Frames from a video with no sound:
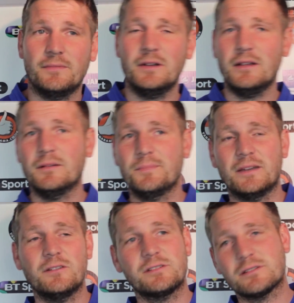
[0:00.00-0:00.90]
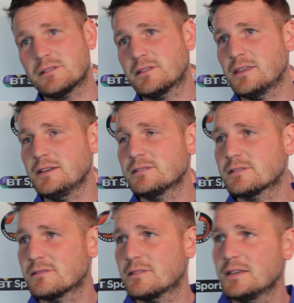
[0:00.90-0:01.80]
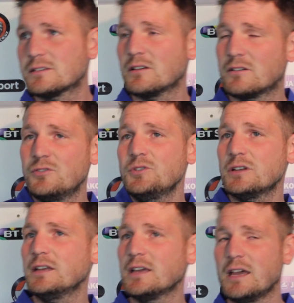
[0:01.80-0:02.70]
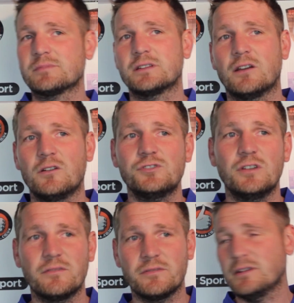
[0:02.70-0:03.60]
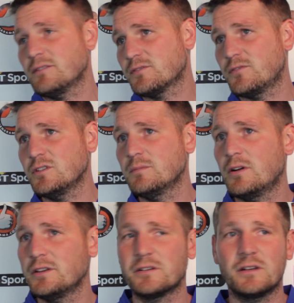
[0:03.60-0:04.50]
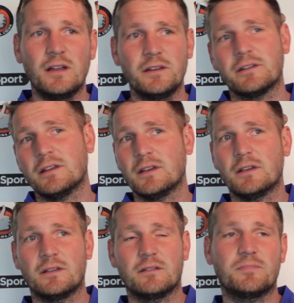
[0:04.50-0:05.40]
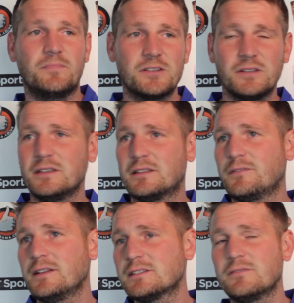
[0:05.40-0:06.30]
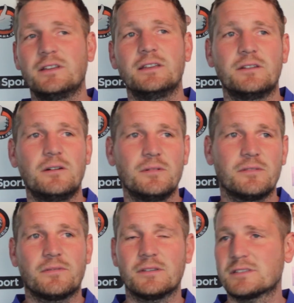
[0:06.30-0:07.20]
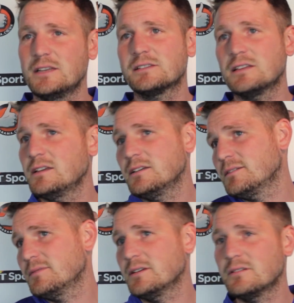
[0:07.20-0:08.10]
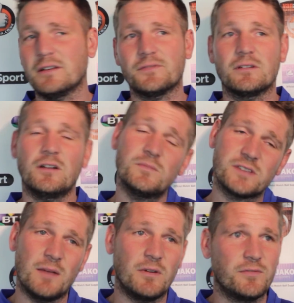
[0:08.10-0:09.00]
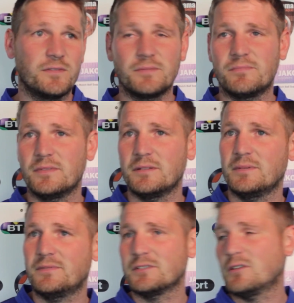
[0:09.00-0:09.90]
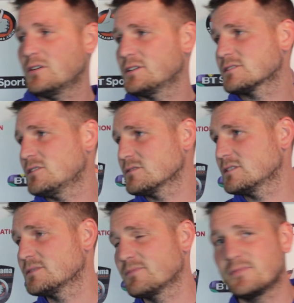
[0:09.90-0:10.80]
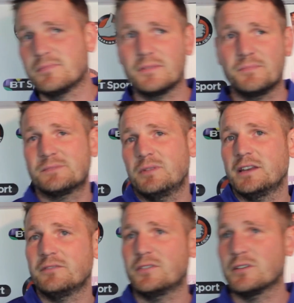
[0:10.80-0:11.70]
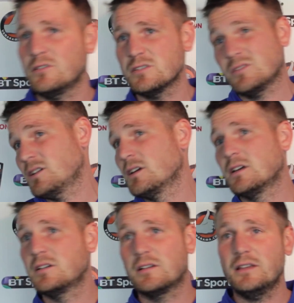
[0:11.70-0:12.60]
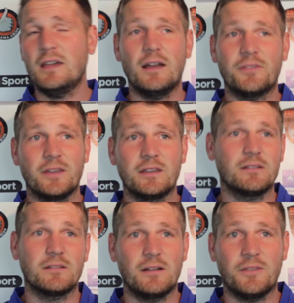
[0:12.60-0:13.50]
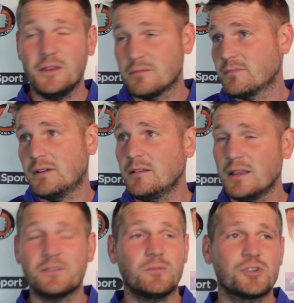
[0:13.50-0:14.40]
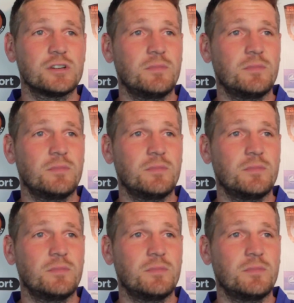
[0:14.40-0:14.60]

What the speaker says: Well, because things are crucial in games, and it costs you, and you have to throw your body on the line, and especially defensively, you know, there's things there you're going to have to. Combs came off with a knock on his nose, and he's bleeding for the cause. But yeah, I think I'll have to watch